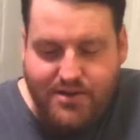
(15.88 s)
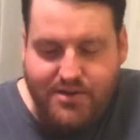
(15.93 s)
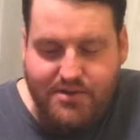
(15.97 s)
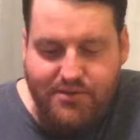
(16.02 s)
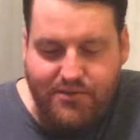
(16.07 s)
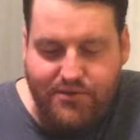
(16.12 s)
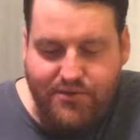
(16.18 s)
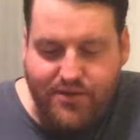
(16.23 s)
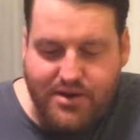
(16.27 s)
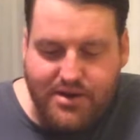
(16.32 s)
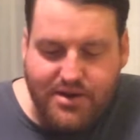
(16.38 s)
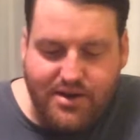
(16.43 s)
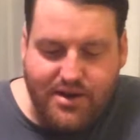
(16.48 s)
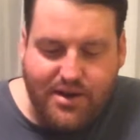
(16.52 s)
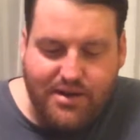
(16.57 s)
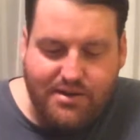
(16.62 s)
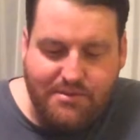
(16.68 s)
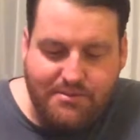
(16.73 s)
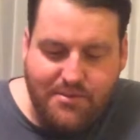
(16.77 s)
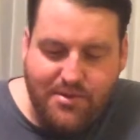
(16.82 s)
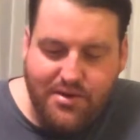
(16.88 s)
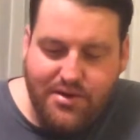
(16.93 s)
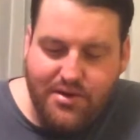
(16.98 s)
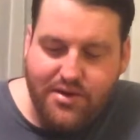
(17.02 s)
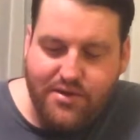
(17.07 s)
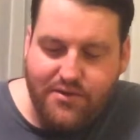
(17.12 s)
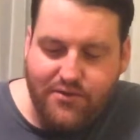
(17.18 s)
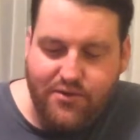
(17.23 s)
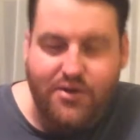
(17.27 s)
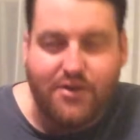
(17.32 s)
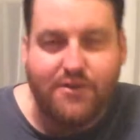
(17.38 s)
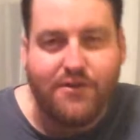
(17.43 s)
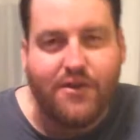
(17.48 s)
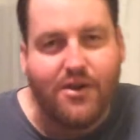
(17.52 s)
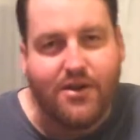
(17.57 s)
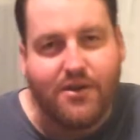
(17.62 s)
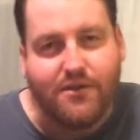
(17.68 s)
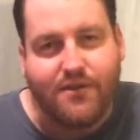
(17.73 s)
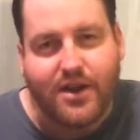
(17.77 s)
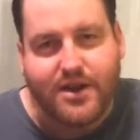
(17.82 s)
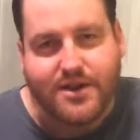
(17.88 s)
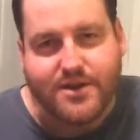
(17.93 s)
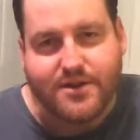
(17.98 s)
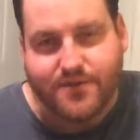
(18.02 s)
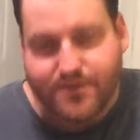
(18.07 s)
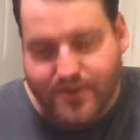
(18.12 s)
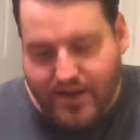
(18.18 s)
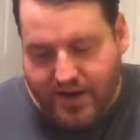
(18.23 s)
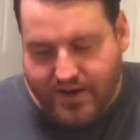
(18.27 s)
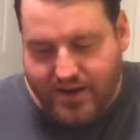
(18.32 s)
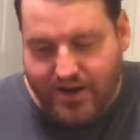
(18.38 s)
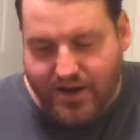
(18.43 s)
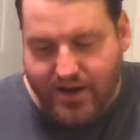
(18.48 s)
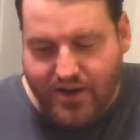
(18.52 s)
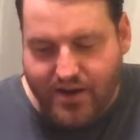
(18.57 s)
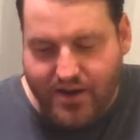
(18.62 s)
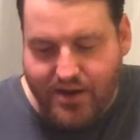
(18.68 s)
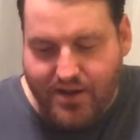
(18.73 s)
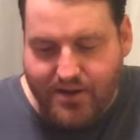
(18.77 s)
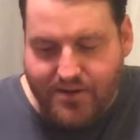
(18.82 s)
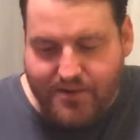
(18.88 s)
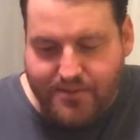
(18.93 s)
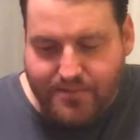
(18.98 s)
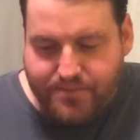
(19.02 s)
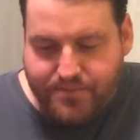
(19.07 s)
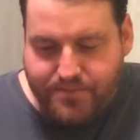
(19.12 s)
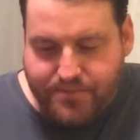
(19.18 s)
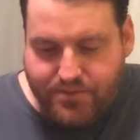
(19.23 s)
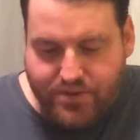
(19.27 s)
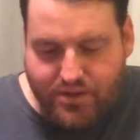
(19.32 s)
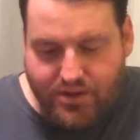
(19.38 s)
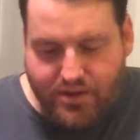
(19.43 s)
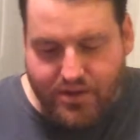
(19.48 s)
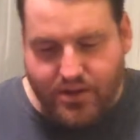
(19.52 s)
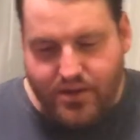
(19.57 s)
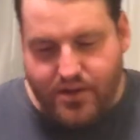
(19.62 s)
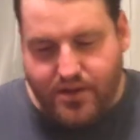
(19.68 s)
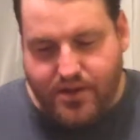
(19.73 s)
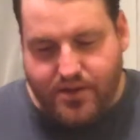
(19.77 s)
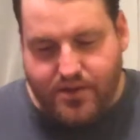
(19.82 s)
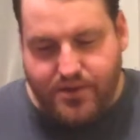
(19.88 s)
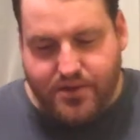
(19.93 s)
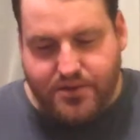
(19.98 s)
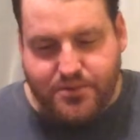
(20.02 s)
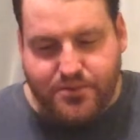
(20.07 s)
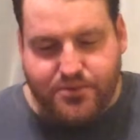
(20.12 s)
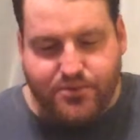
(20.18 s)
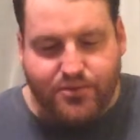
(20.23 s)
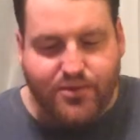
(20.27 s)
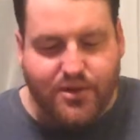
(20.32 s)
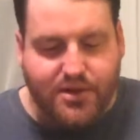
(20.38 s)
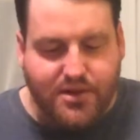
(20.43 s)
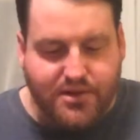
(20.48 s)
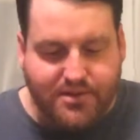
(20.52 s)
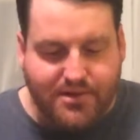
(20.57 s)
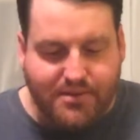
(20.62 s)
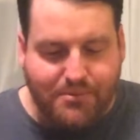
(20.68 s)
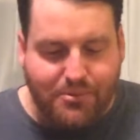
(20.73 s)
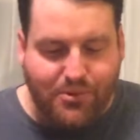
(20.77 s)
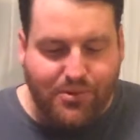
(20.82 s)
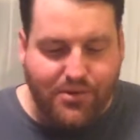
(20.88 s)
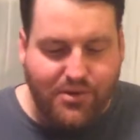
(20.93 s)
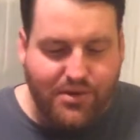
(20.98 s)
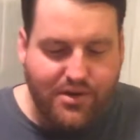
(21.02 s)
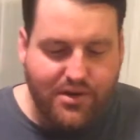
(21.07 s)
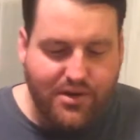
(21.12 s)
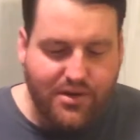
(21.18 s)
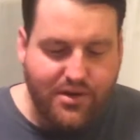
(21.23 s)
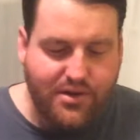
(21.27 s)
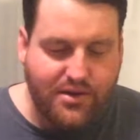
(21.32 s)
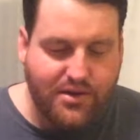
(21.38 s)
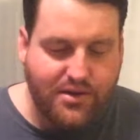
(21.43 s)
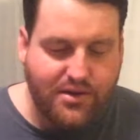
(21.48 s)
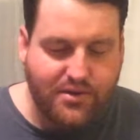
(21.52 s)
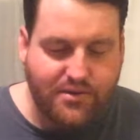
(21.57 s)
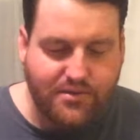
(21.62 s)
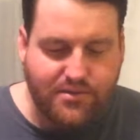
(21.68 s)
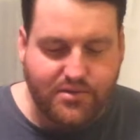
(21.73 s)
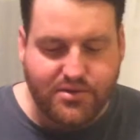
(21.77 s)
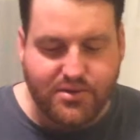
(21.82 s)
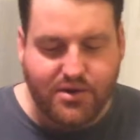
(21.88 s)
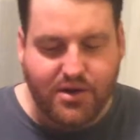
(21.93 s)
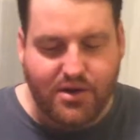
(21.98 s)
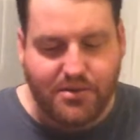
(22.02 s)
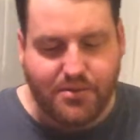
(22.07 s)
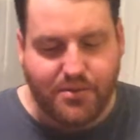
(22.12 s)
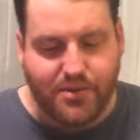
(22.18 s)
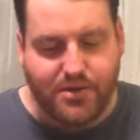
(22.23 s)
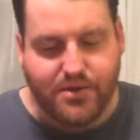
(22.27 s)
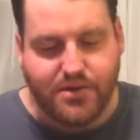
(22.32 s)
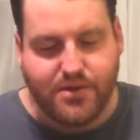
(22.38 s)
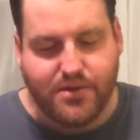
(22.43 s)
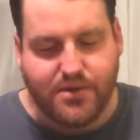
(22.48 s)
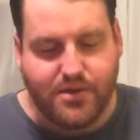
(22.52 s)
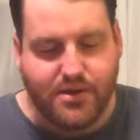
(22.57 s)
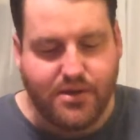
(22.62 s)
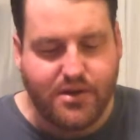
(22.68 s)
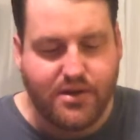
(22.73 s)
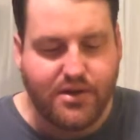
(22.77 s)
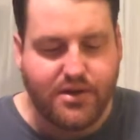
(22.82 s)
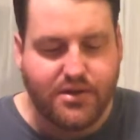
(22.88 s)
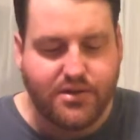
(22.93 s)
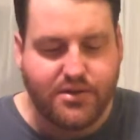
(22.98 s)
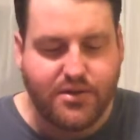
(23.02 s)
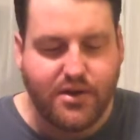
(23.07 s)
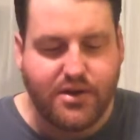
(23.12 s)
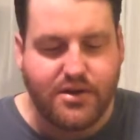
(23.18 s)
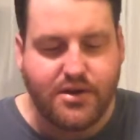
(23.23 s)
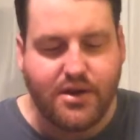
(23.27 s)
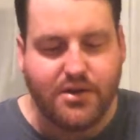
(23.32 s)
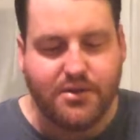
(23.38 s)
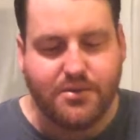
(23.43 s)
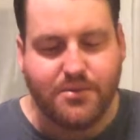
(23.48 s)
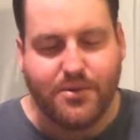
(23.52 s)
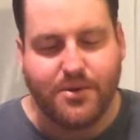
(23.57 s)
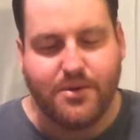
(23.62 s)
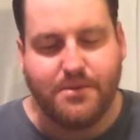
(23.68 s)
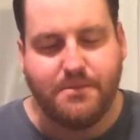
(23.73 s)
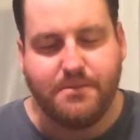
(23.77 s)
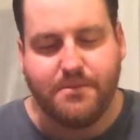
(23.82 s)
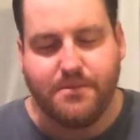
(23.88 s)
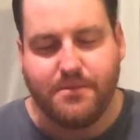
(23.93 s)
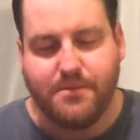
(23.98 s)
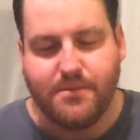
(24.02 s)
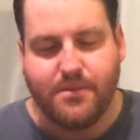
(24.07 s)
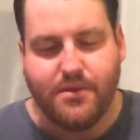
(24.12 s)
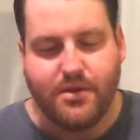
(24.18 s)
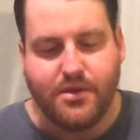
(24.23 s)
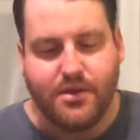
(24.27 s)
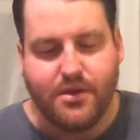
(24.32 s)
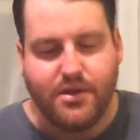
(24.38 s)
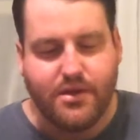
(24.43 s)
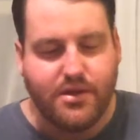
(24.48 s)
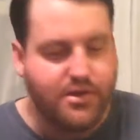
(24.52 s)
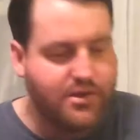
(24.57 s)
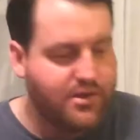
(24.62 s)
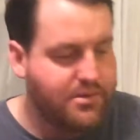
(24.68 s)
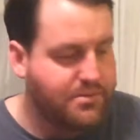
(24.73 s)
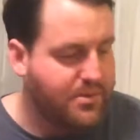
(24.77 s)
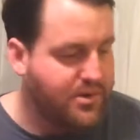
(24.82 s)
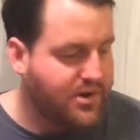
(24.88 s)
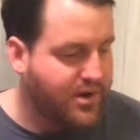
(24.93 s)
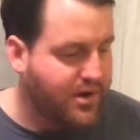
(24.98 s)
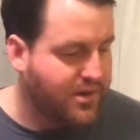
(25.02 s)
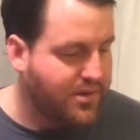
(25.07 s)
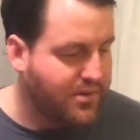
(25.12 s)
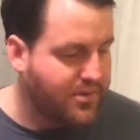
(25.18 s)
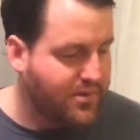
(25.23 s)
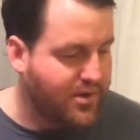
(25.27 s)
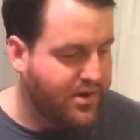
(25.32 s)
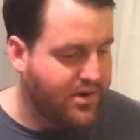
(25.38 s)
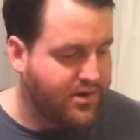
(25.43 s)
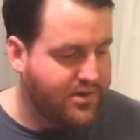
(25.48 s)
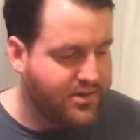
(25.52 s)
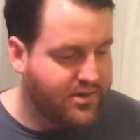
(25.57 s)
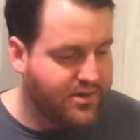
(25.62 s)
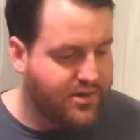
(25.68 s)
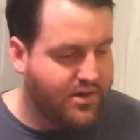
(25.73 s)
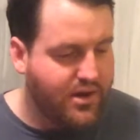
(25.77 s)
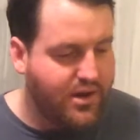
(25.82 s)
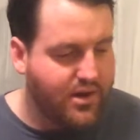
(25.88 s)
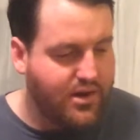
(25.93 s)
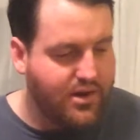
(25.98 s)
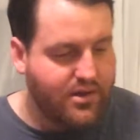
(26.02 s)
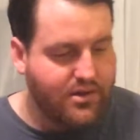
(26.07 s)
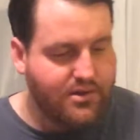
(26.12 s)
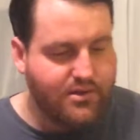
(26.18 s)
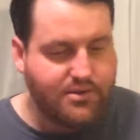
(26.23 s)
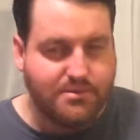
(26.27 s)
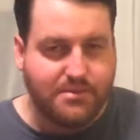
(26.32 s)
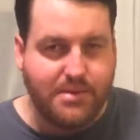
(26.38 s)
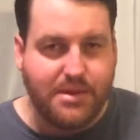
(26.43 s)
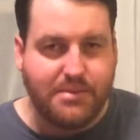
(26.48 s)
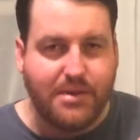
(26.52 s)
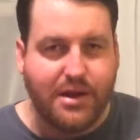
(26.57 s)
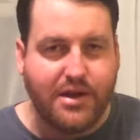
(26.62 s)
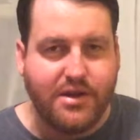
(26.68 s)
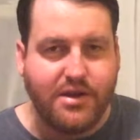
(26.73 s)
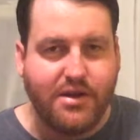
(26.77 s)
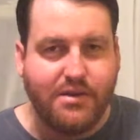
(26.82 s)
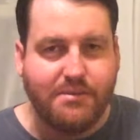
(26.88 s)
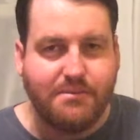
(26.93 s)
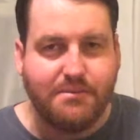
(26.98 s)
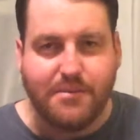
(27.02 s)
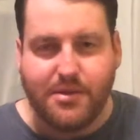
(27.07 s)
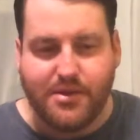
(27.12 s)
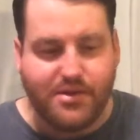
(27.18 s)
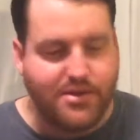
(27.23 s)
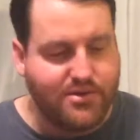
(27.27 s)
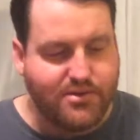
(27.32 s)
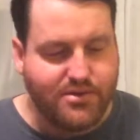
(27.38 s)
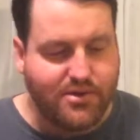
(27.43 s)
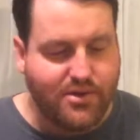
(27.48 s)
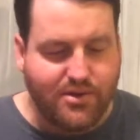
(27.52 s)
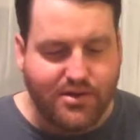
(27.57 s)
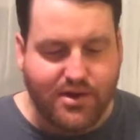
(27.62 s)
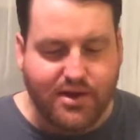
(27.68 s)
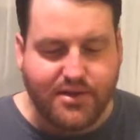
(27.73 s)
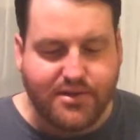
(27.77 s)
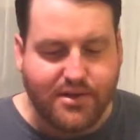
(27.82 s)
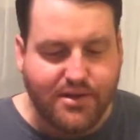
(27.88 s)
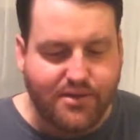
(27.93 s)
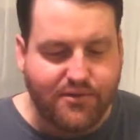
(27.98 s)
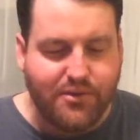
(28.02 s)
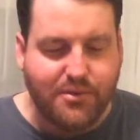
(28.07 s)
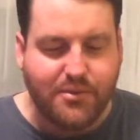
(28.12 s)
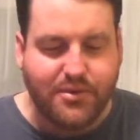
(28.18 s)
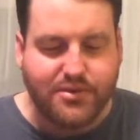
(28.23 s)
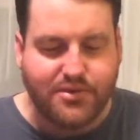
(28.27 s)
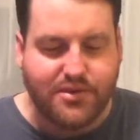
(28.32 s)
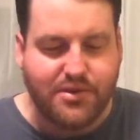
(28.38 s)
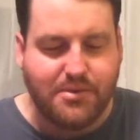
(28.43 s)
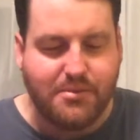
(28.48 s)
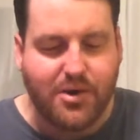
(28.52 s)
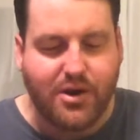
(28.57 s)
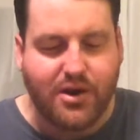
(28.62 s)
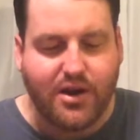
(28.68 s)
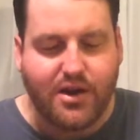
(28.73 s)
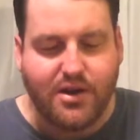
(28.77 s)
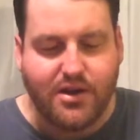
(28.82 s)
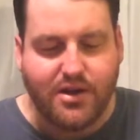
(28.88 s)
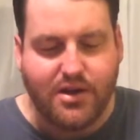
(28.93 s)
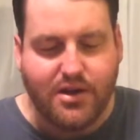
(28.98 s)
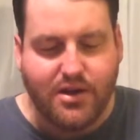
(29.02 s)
or a funny name for a very effective technique. This one's really simple. Start with straight-tailed worm. This particular one is made by Yum, but there's all kinds of different ones in the market.